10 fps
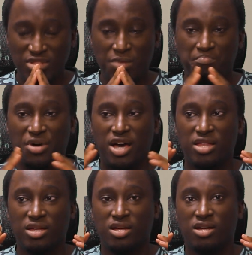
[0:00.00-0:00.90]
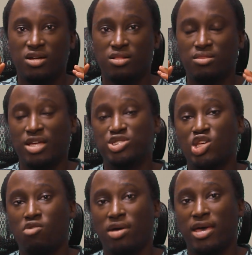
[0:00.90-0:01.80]
But let's
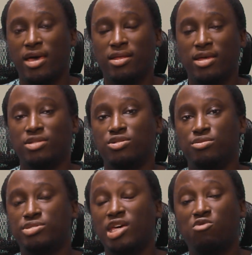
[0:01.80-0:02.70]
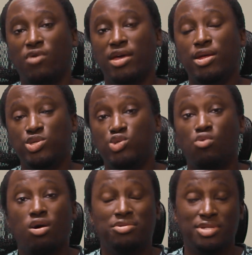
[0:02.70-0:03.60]
go ahead and segue into
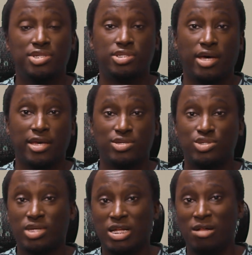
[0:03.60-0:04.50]
our dislikes.